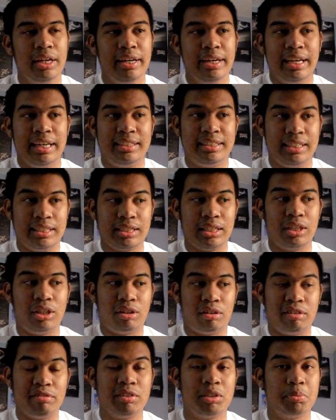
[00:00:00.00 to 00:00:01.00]
It takes a
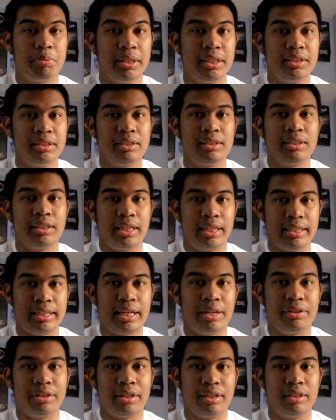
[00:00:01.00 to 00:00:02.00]
lot of spins to get
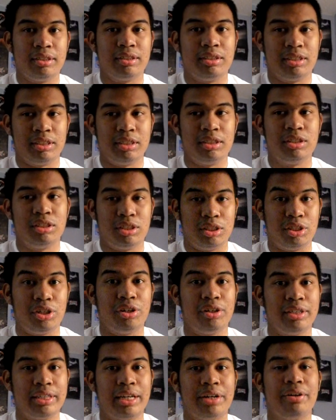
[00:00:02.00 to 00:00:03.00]
down there to turn
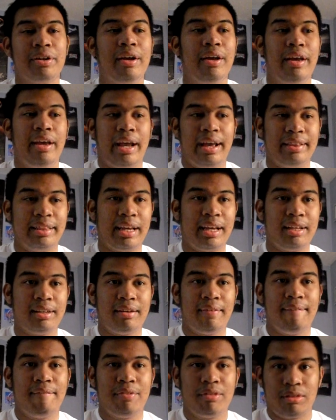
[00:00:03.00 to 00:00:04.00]
it down, and that
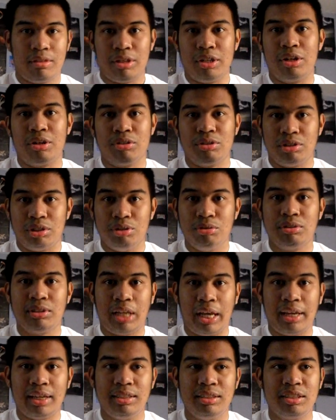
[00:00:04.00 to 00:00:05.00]
2
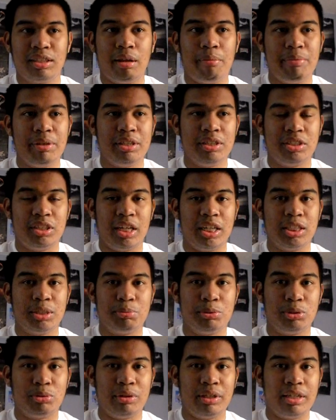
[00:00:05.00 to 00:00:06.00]
seconds can be the change
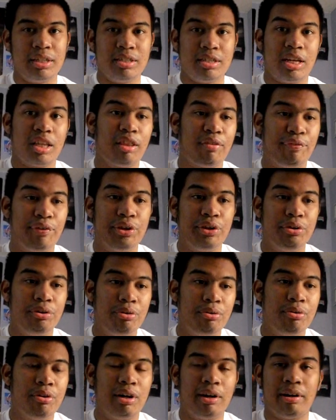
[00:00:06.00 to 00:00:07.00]
between a death for
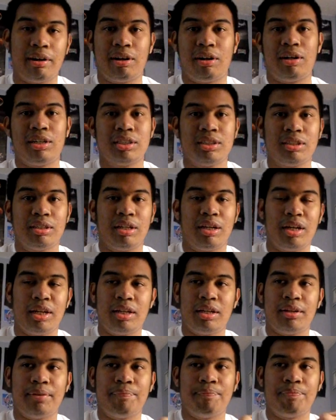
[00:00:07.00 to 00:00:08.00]
you, a
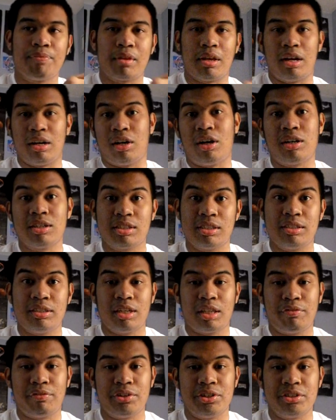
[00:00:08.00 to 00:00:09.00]
costly
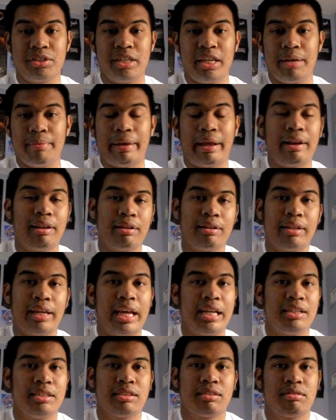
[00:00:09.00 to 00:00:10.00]
death for your team,
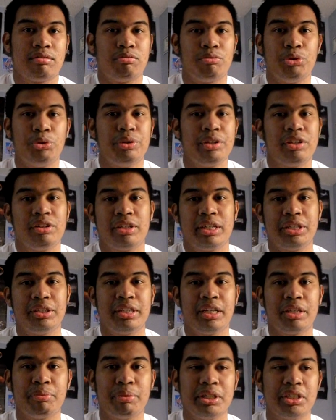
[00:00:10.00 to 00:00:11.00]
and just ruining your kill
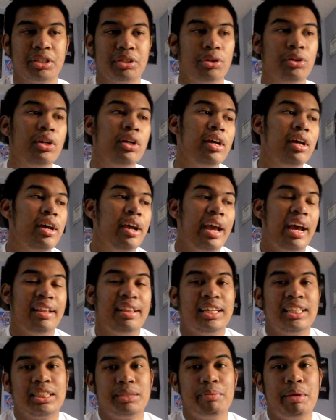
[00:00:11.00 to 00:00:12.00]
death ratio. And
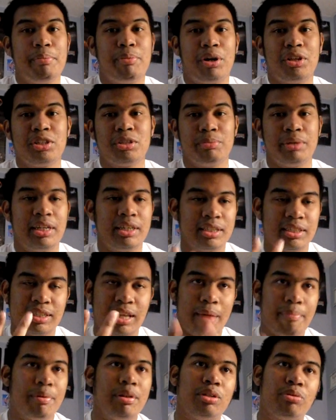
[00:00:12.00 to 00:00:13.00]
that to me bothers me because it's
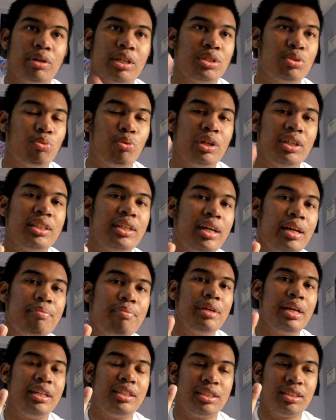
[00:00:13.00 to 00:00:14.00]
happened twice. One time
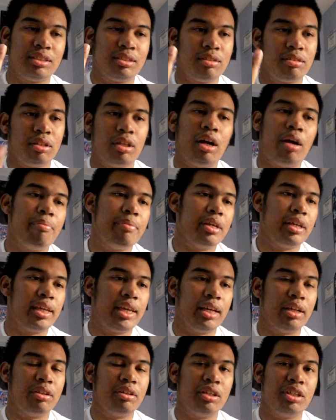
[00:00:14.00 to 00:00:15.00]
just got me a
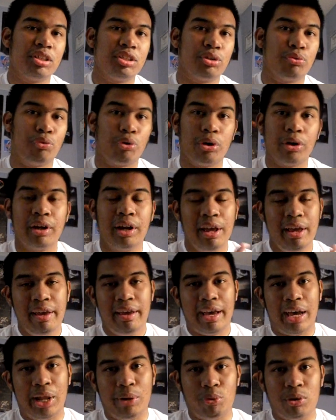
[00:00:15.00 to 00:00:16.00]
kill in Gears of War,
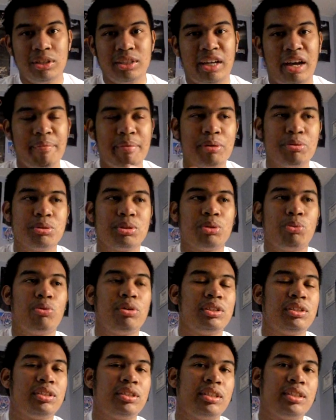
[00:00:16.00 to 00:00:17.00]
and one time it was
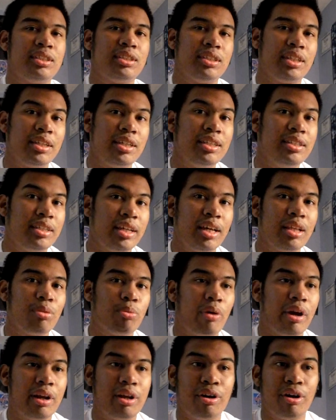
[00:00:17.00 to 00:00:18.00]
a sudden death where
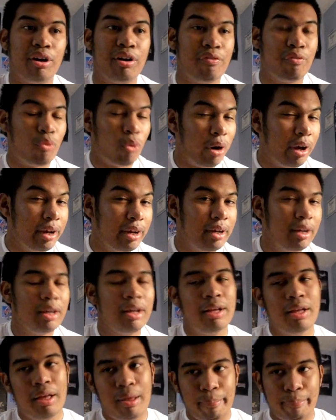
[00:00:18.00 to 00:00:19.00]
I could have won,
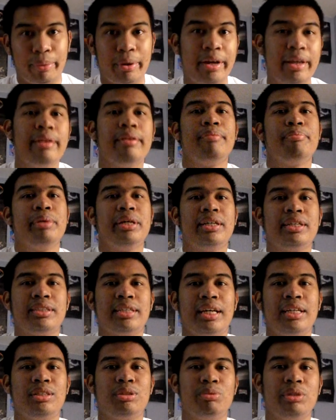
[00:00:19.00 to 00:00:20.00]
but because I
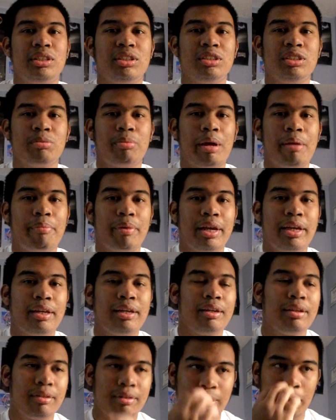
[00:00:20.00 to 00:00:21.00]
had to reach into my mic,
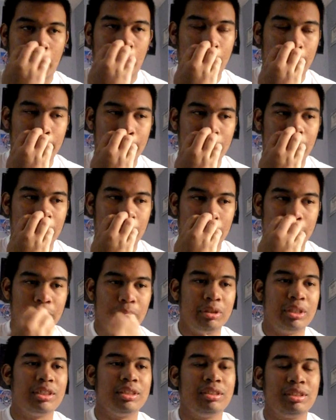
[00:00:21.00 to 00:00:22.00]

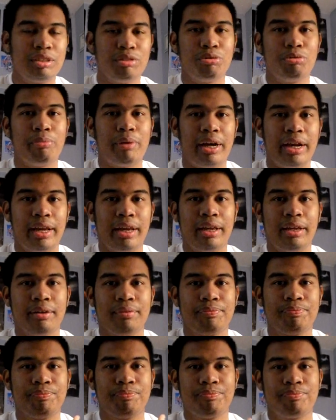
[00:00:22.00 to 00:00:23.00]
reach into my
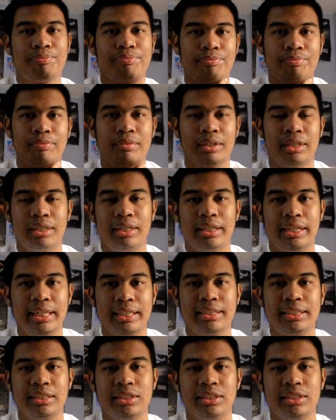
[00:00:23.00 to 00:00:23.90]
headset.